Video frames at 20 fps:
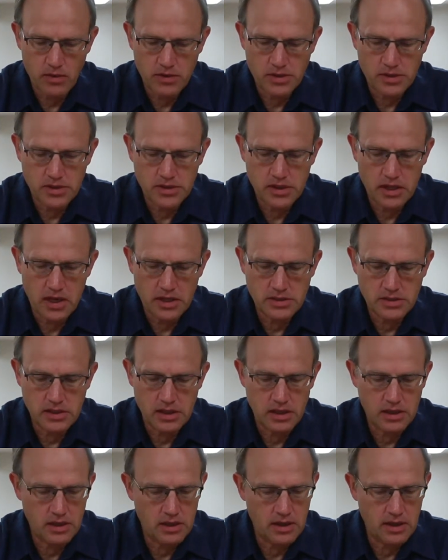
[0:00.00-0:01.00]

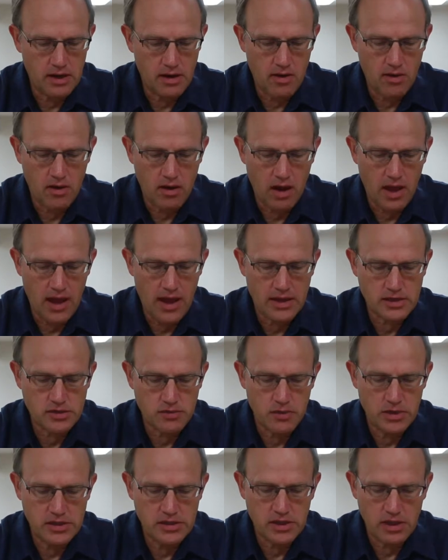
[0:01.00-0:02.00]
discussing in our class
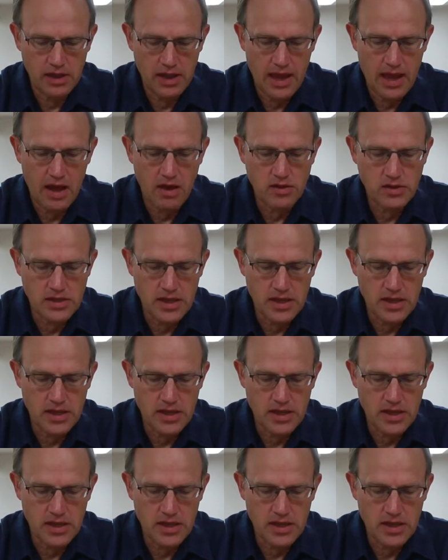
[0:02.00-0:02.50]
recently how